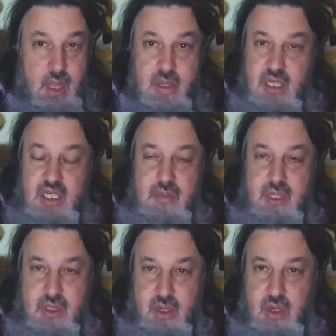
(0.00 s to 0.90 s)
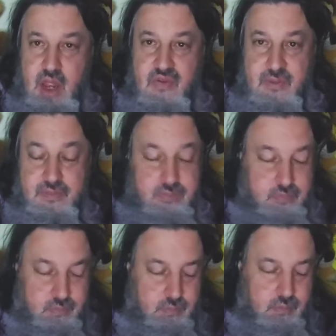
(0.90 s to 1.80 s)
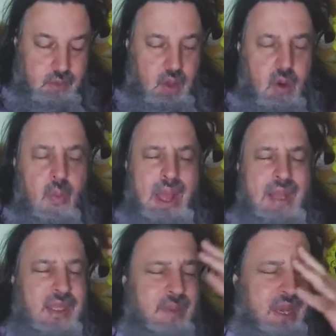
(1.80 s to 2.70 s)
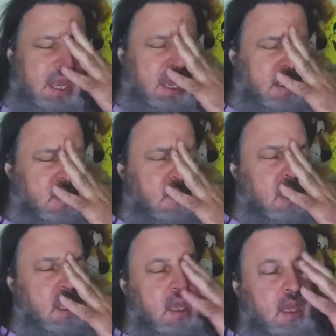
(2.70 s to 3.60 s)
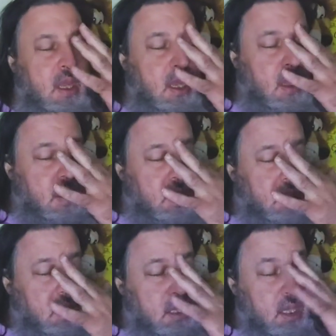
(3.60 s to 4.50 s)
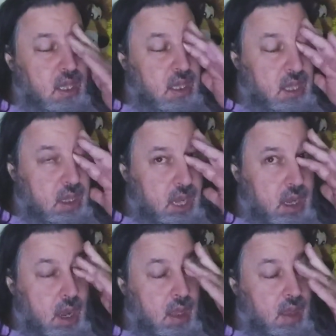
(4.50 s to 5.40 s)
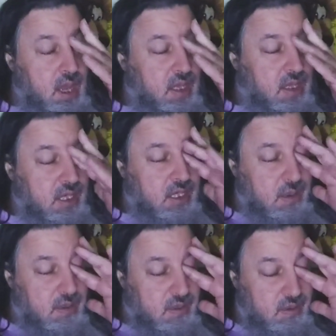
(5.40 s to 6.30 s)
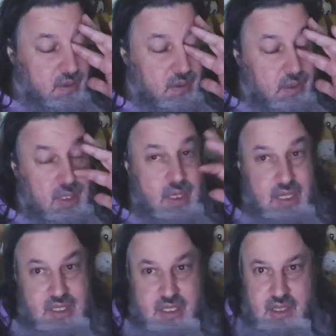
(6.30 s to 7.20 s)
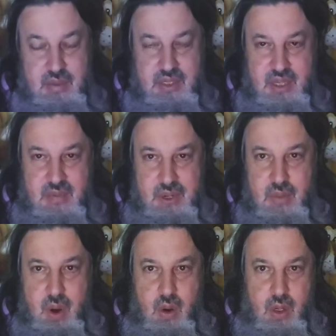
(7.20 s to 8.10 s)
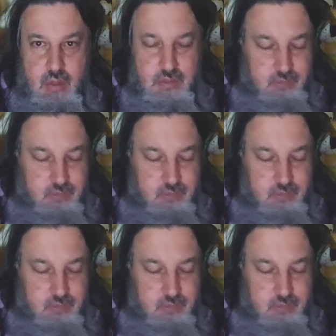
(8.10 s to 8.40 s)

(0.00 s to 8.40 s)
they simply turn off and, go back to bed again. You know, they they they they, they, they, call, they consider themselves consider themselves to be woke,